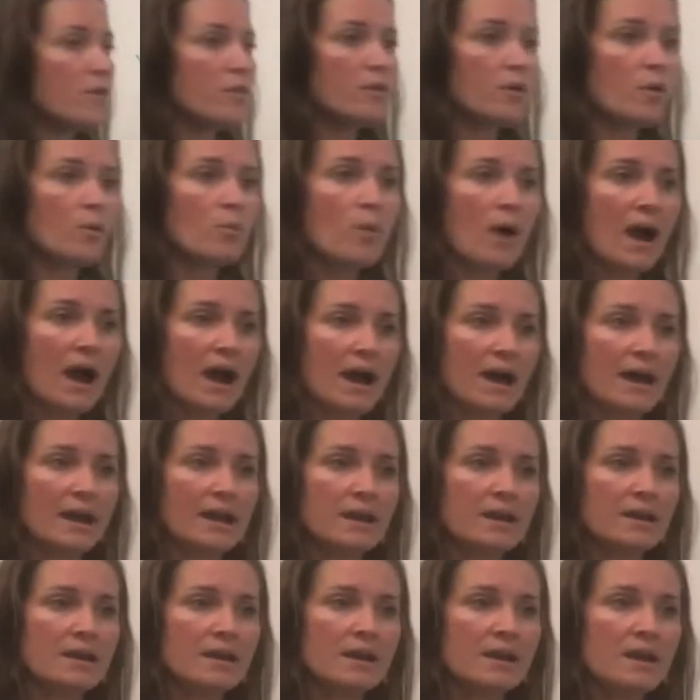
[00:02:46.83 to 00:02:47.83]
the Y.
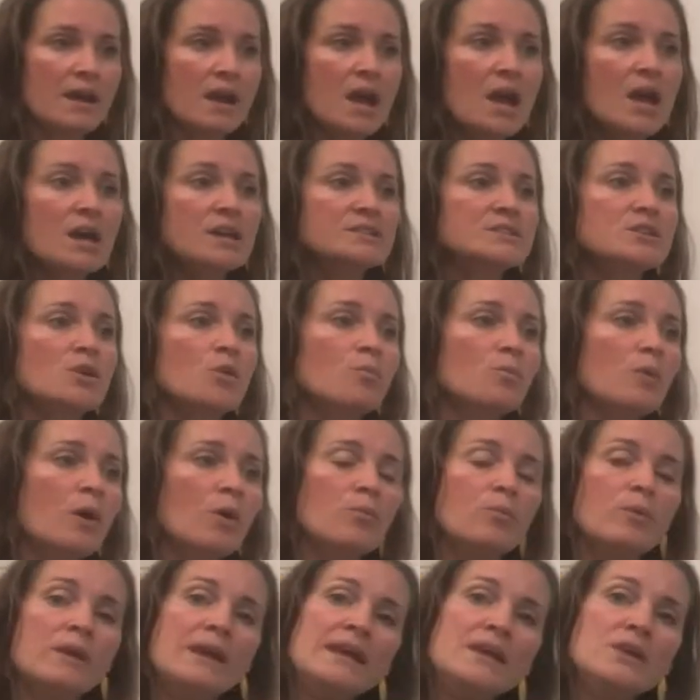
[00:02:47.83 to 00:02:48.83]
So
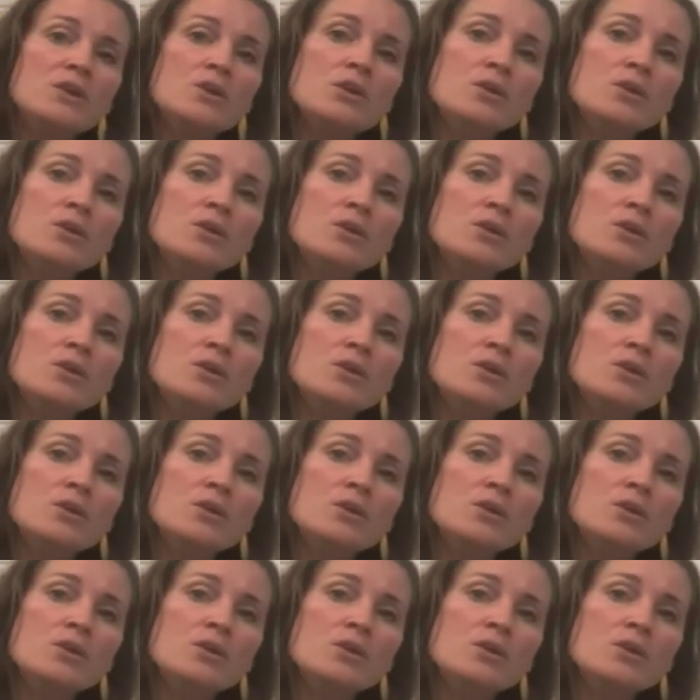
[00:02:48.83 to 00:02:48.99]
what we